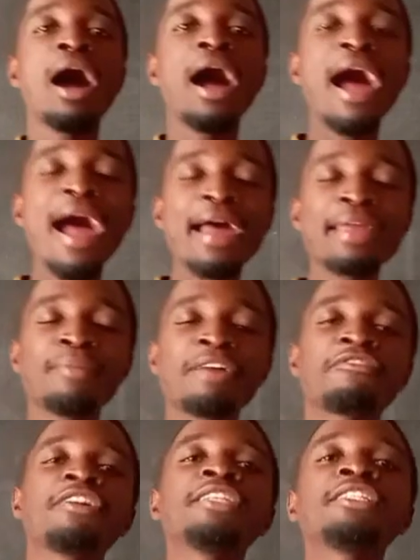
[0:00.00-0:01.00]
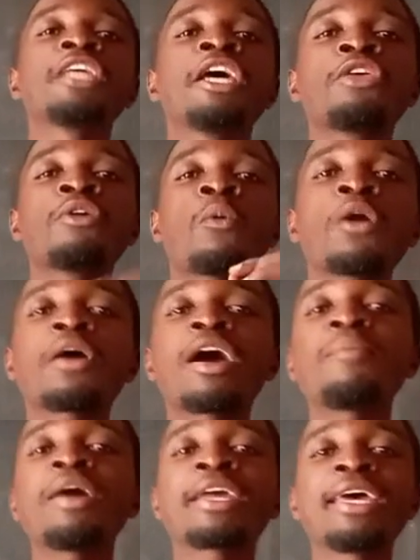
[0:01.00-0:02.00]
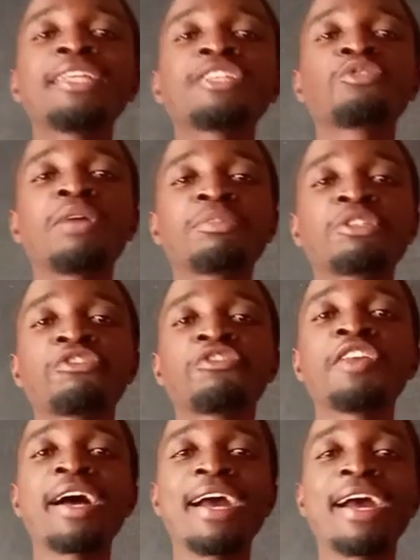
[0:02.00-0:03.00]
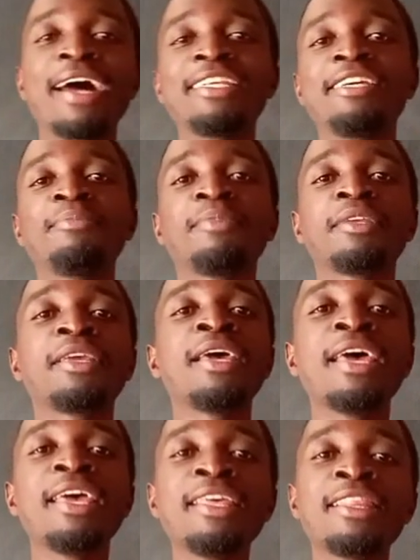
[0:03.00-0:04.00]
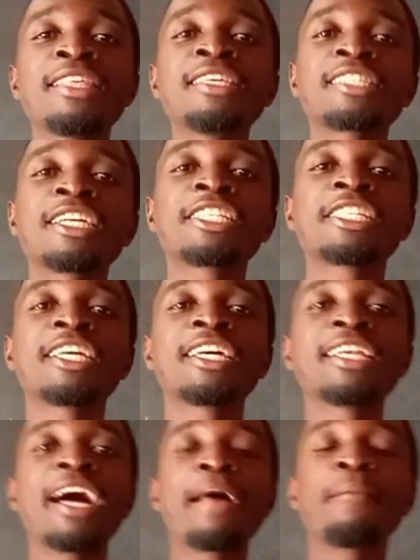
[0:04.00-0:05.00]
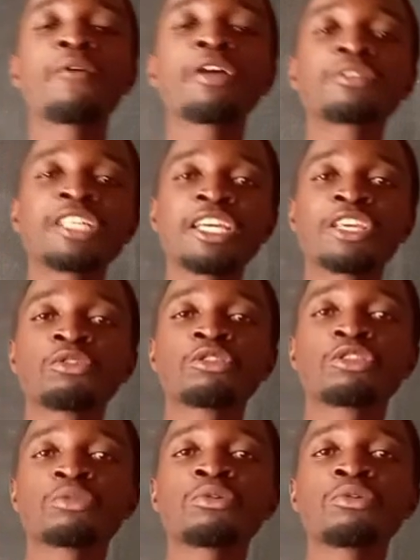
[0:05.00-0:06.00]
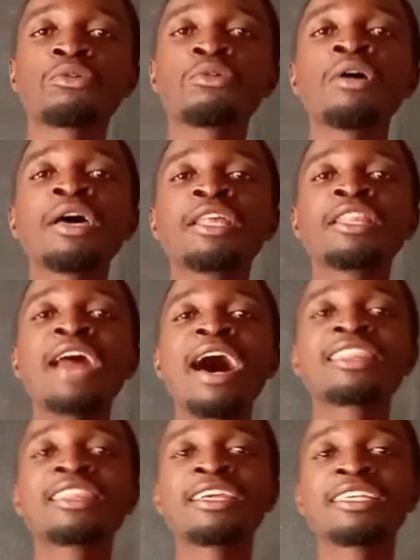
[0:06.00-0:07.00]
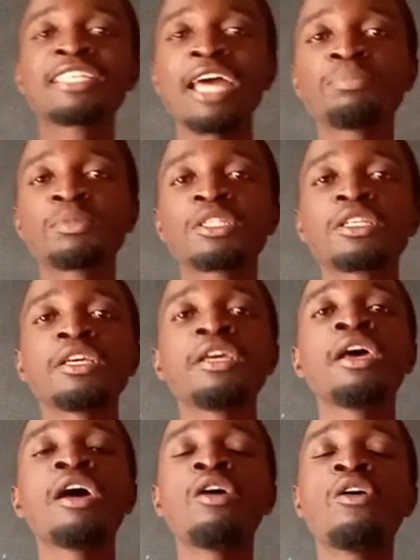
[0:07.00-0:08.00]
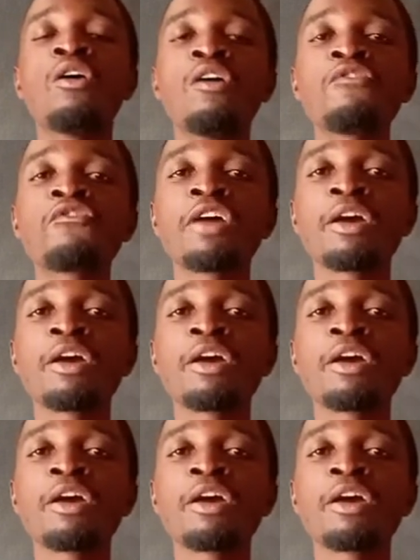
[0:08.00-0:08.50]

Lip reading: Hi, my friend. You're welcome again to Theophil Academy. In this session, I'm going to take you through the three types of